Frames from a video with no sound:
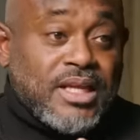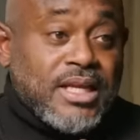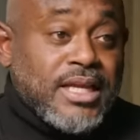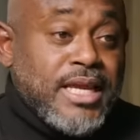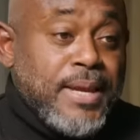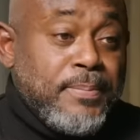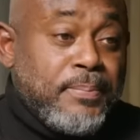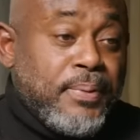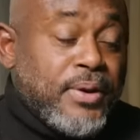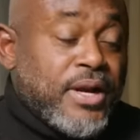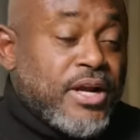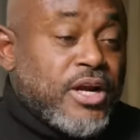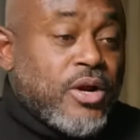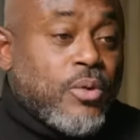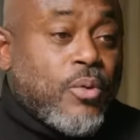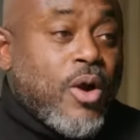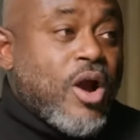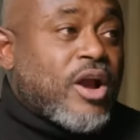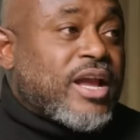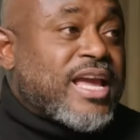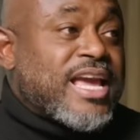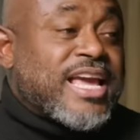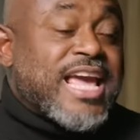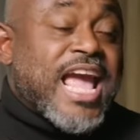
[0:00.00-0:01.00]
he put in the
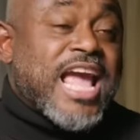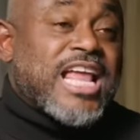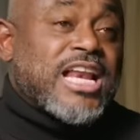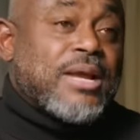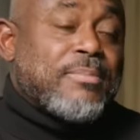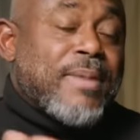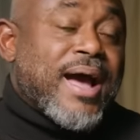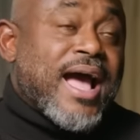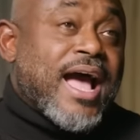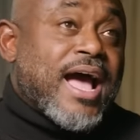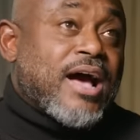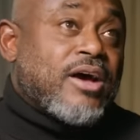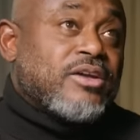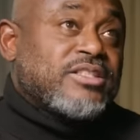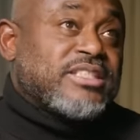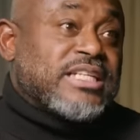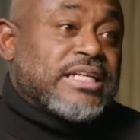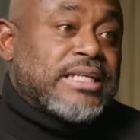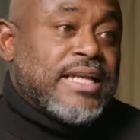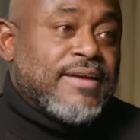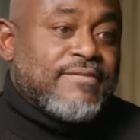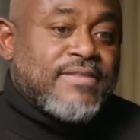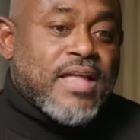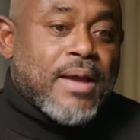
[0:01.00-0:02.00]
work. He came to my house.
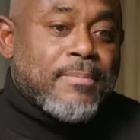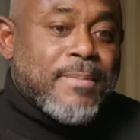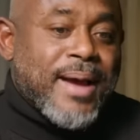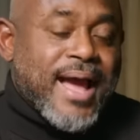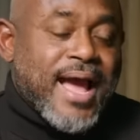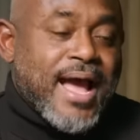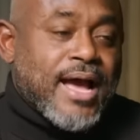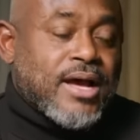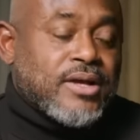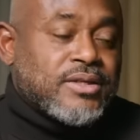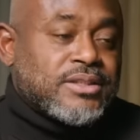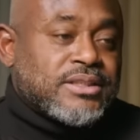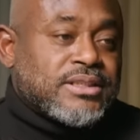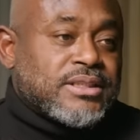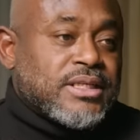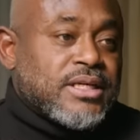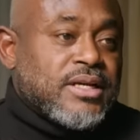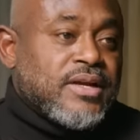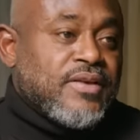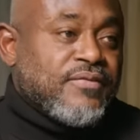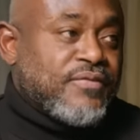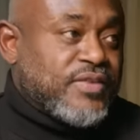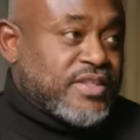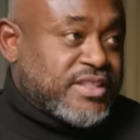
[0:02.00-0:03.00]
He lived at my house
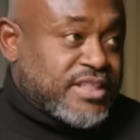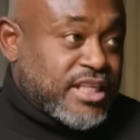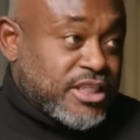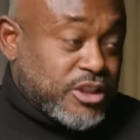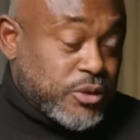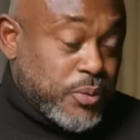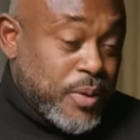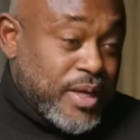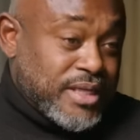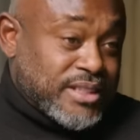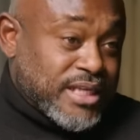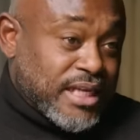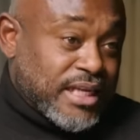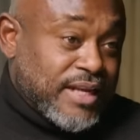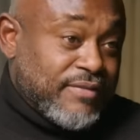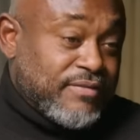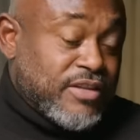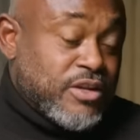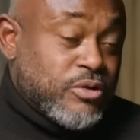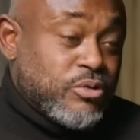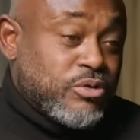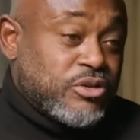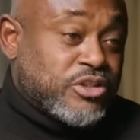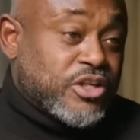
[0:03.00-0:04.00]
for six weeks. I
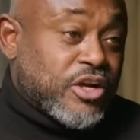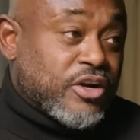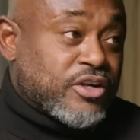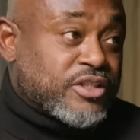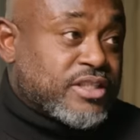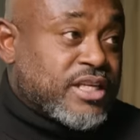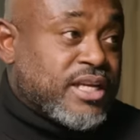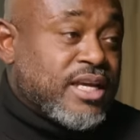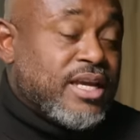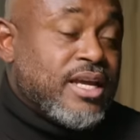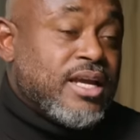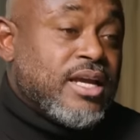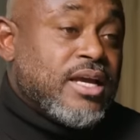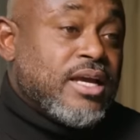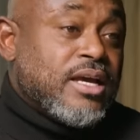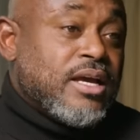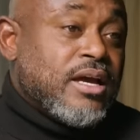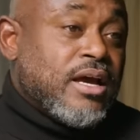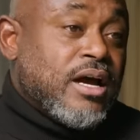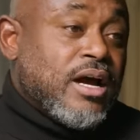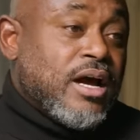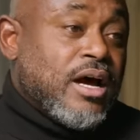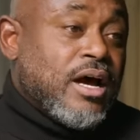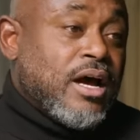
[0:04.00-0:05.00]
lived in New Jersey.
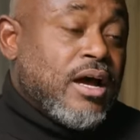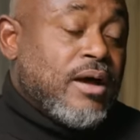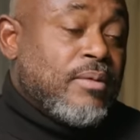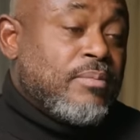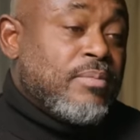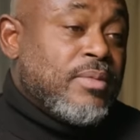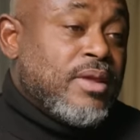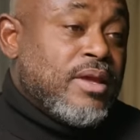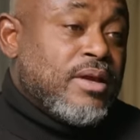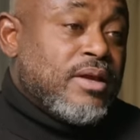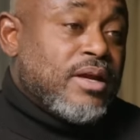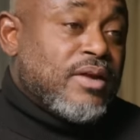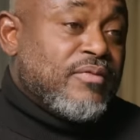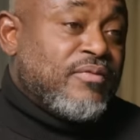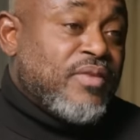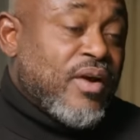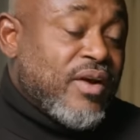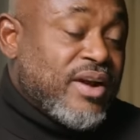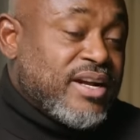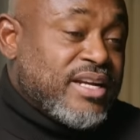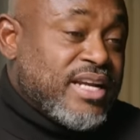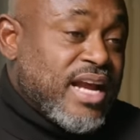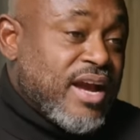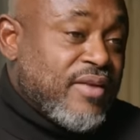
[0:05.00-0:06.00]
Um, a
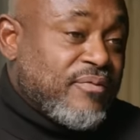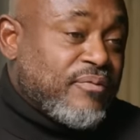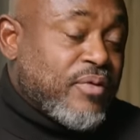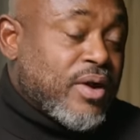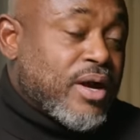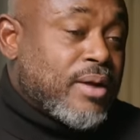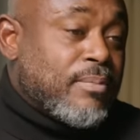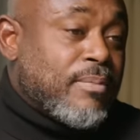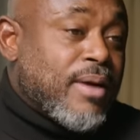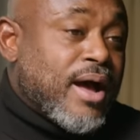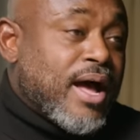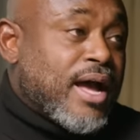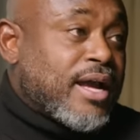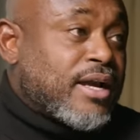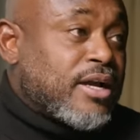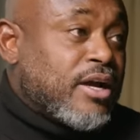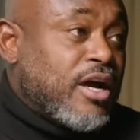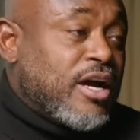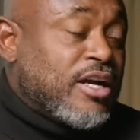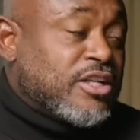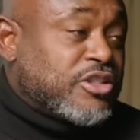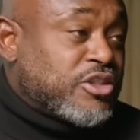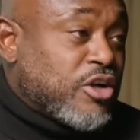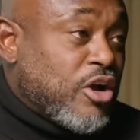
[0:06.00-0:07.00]
very dear friend of mine,
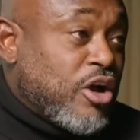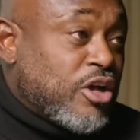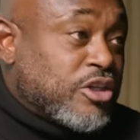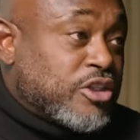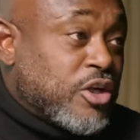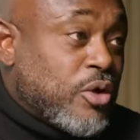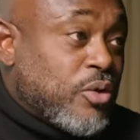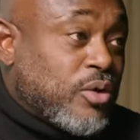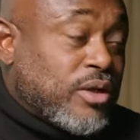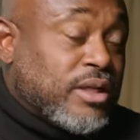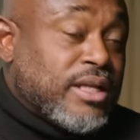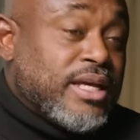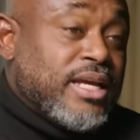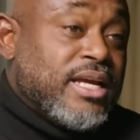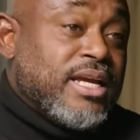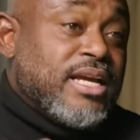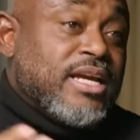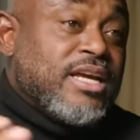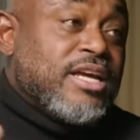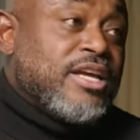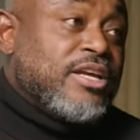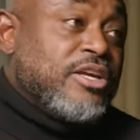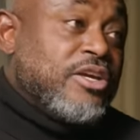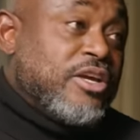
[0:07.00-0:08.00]
uh, Charles Oakley,
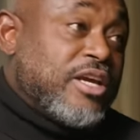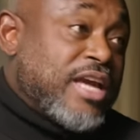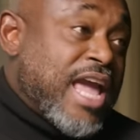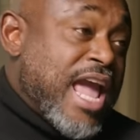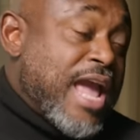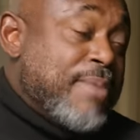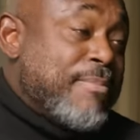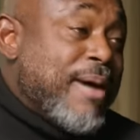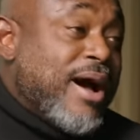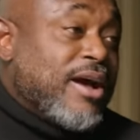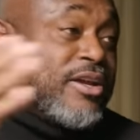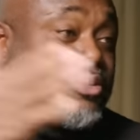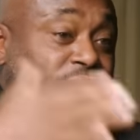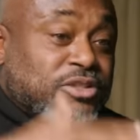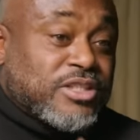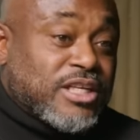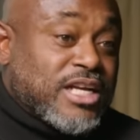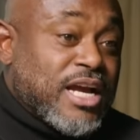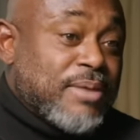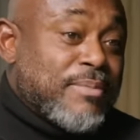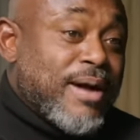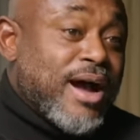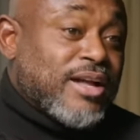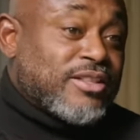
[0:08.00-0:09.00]
came out, used
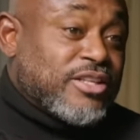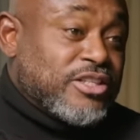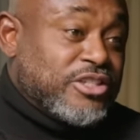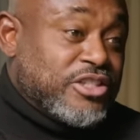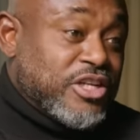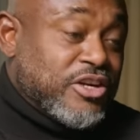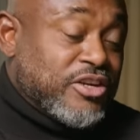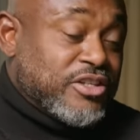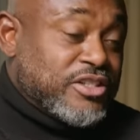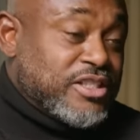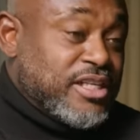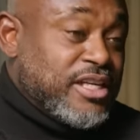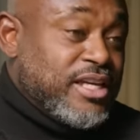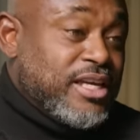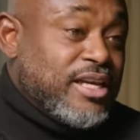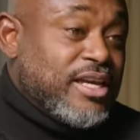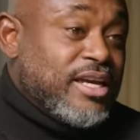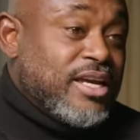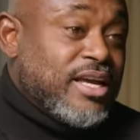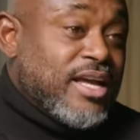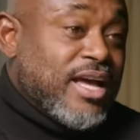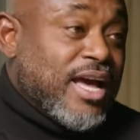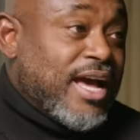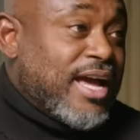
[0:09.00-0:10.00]
to come out to Jersey
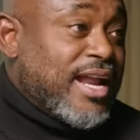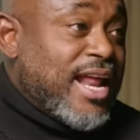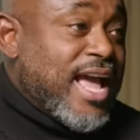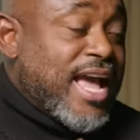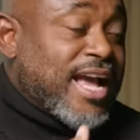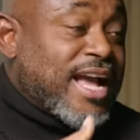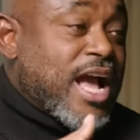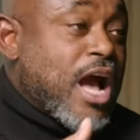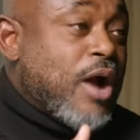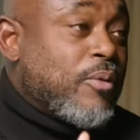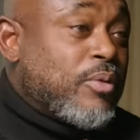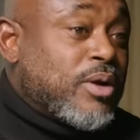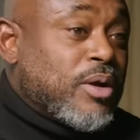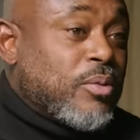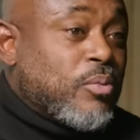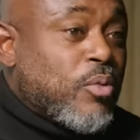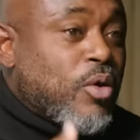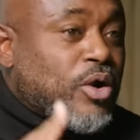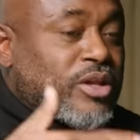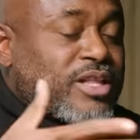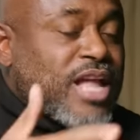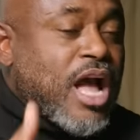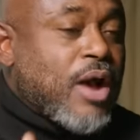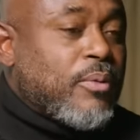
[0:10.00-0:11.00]
and hang out with him,
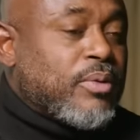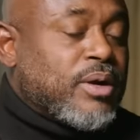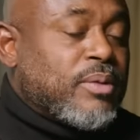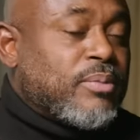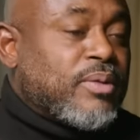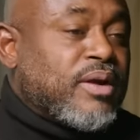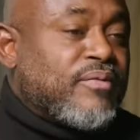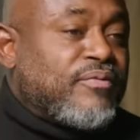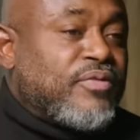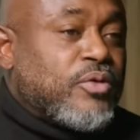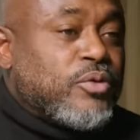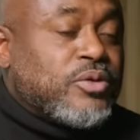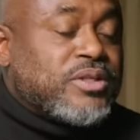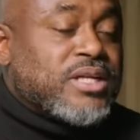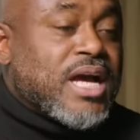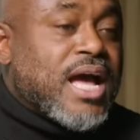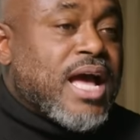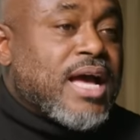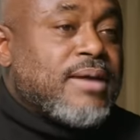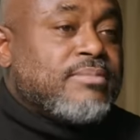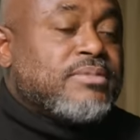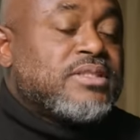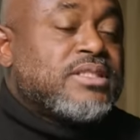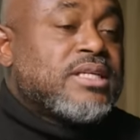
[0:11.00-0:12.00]
worked out with him a few
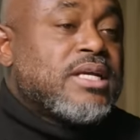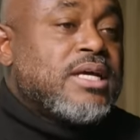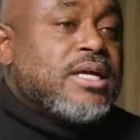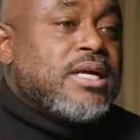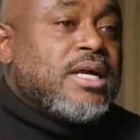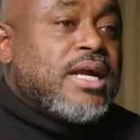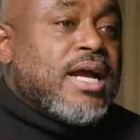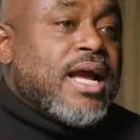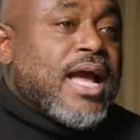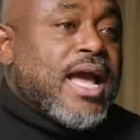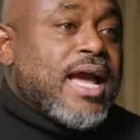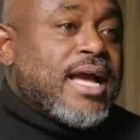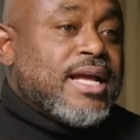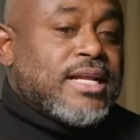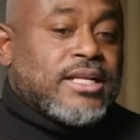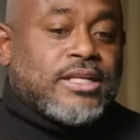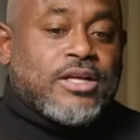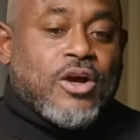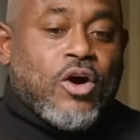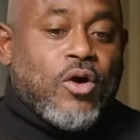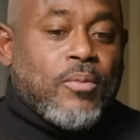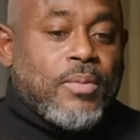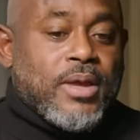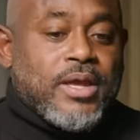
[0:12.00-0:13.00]
times.
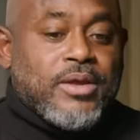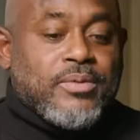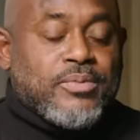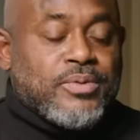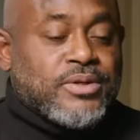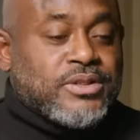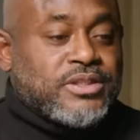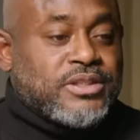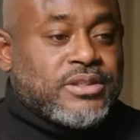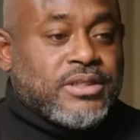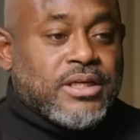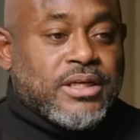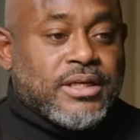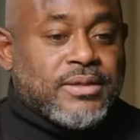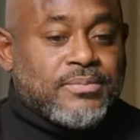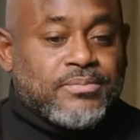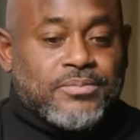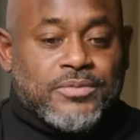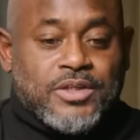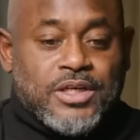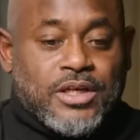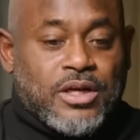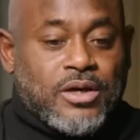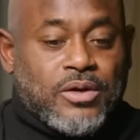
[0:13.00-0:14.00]
And Kobe was the,
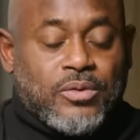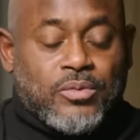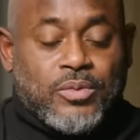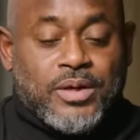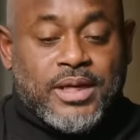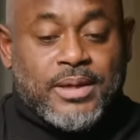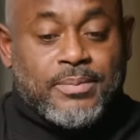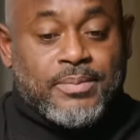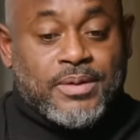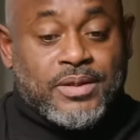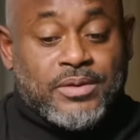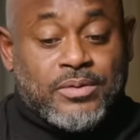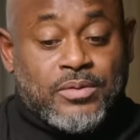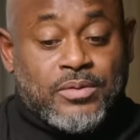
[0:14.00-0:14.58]
you know, we